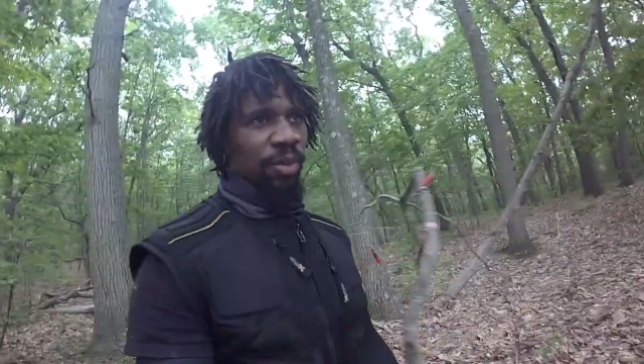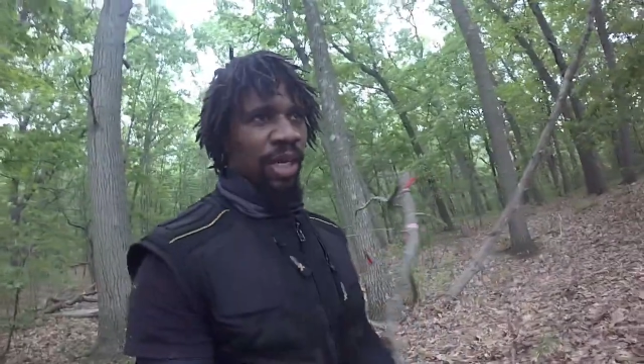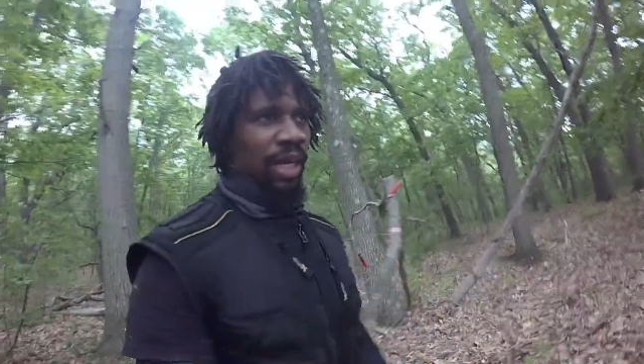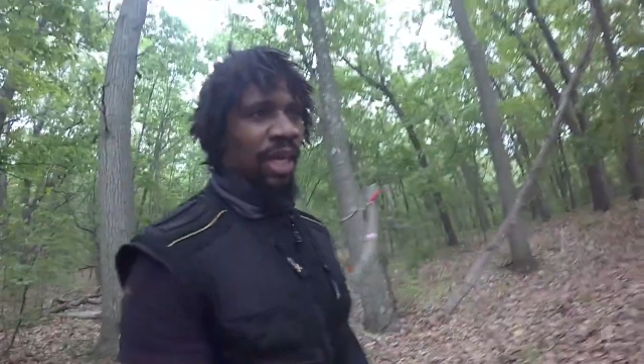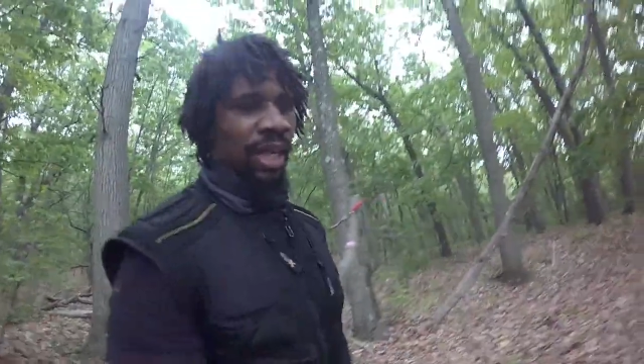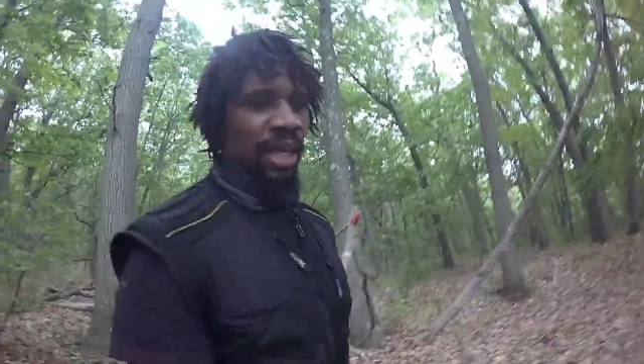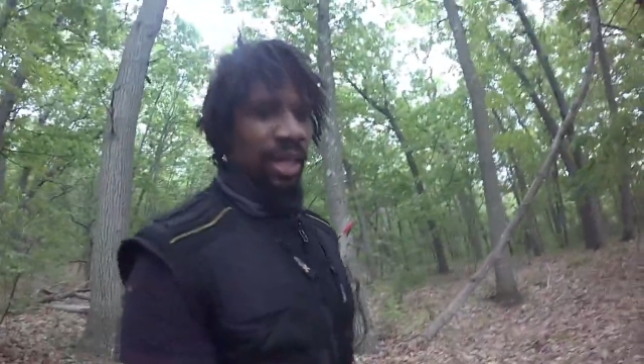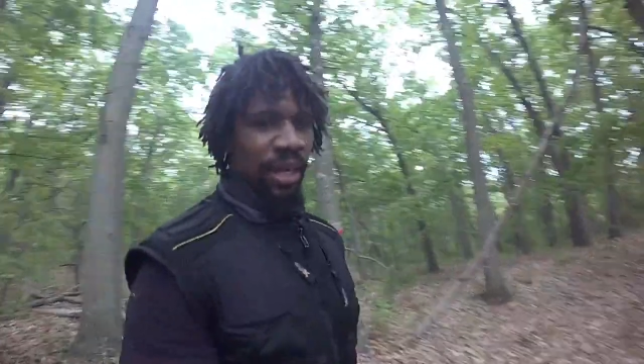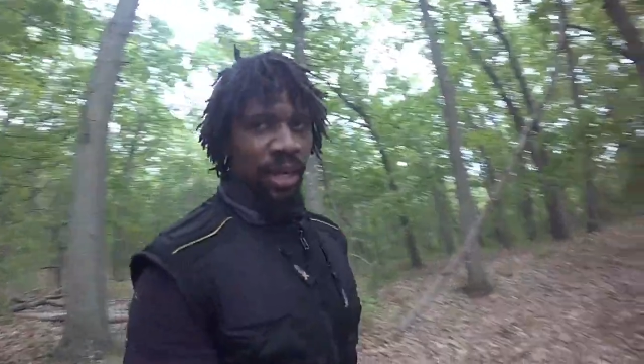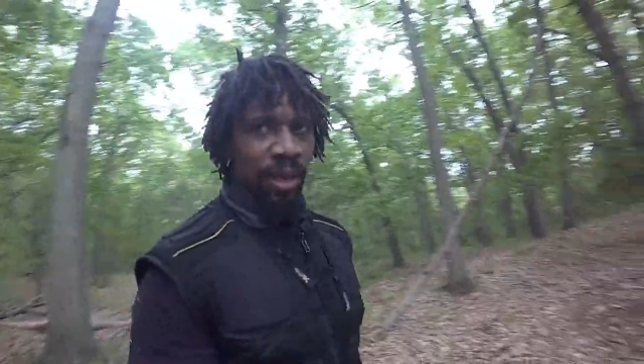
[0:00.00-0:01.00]
speed.
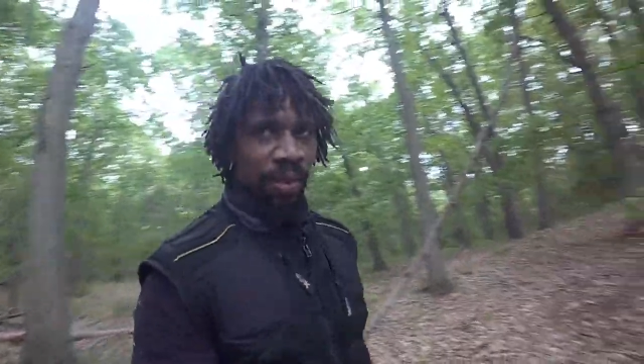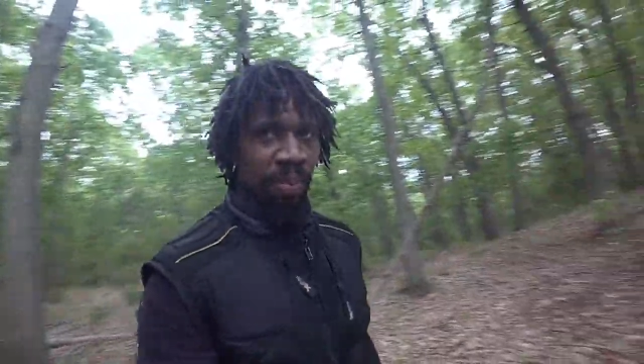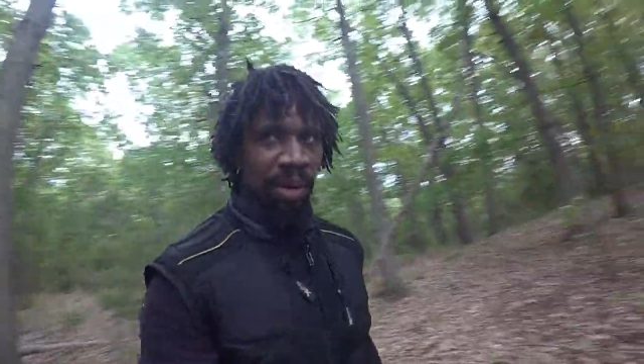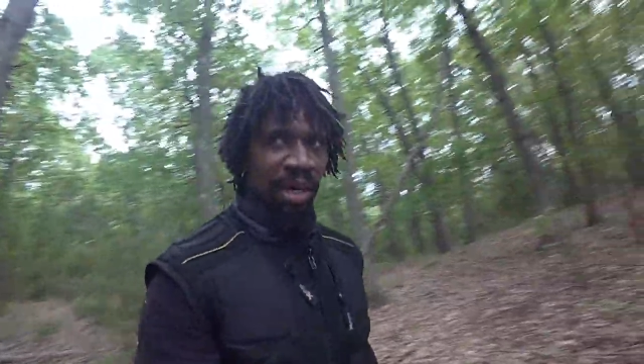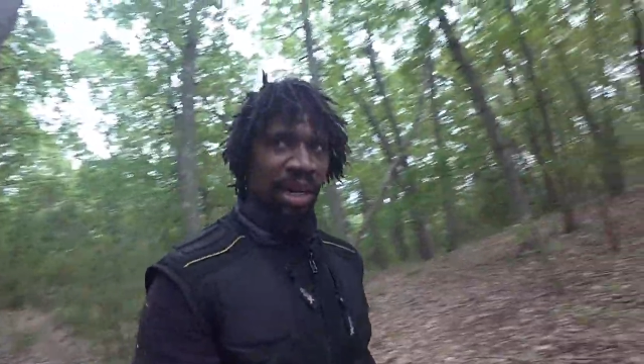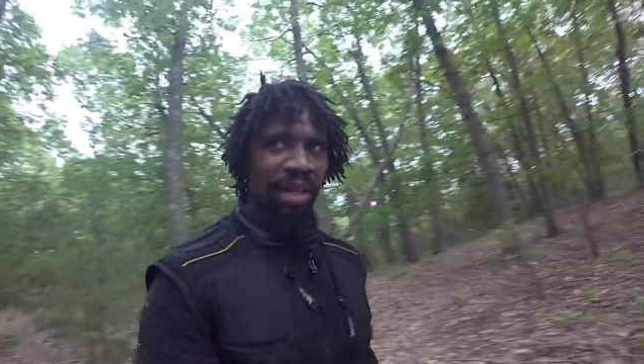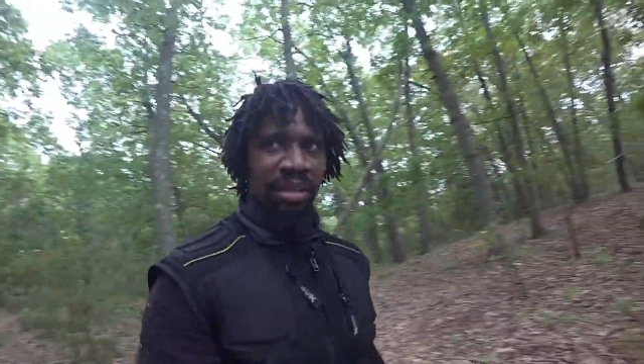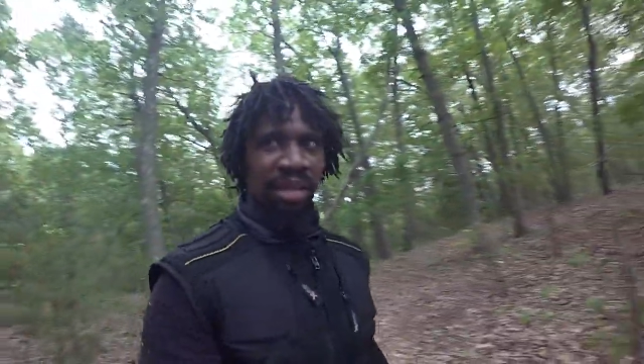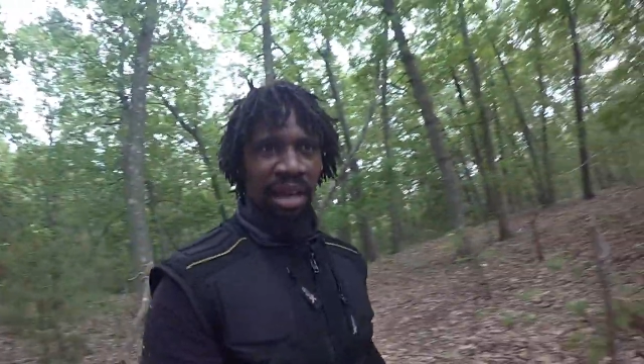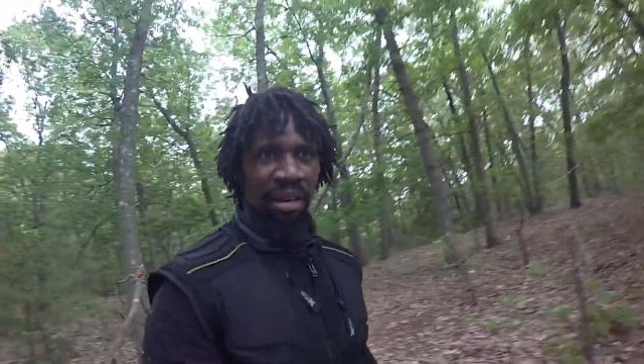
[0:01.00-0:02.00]
But
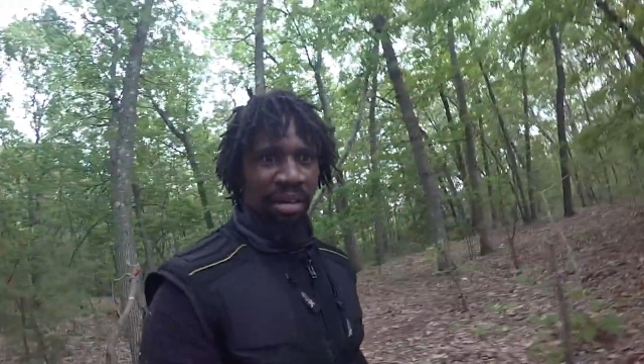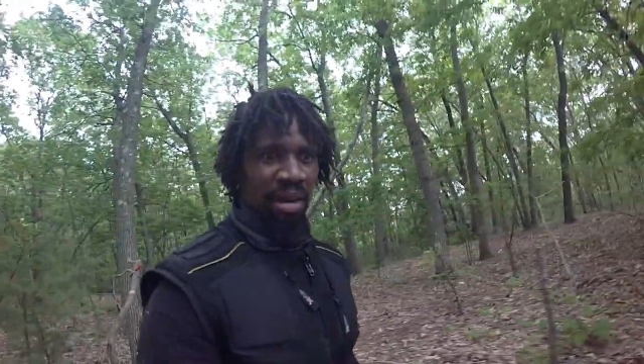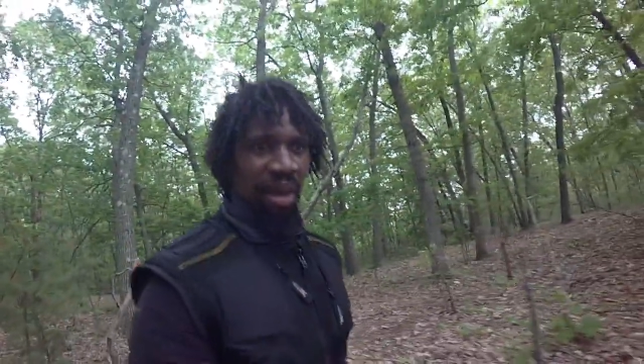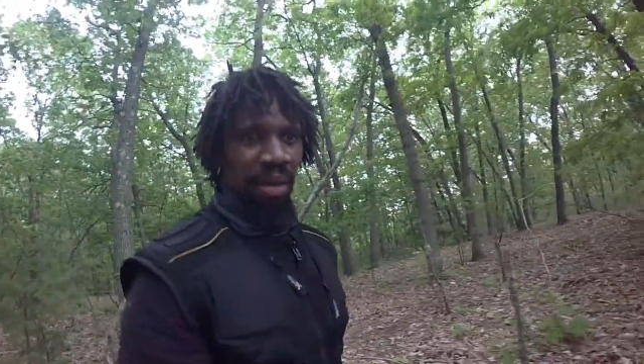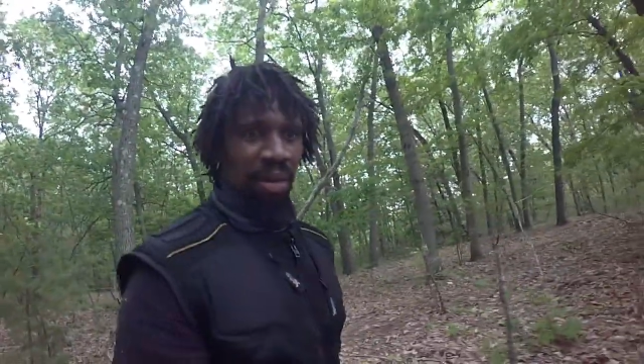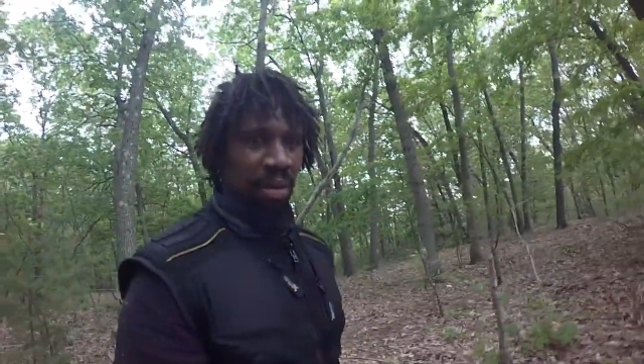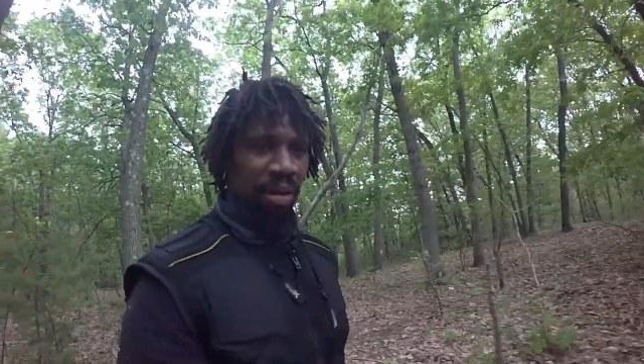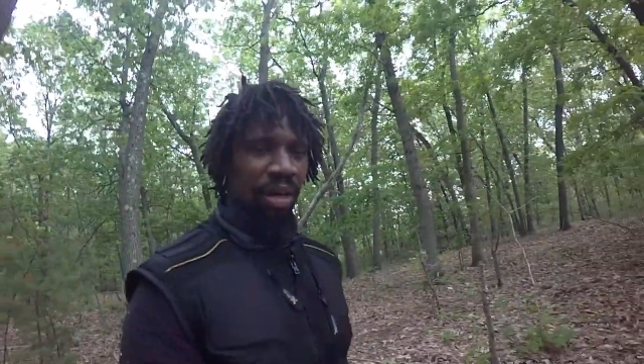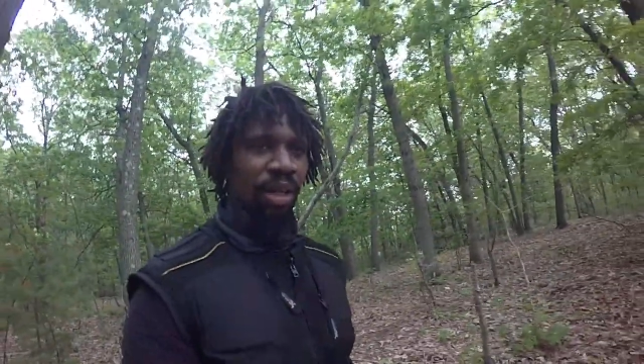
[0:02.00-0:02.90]
little did I know,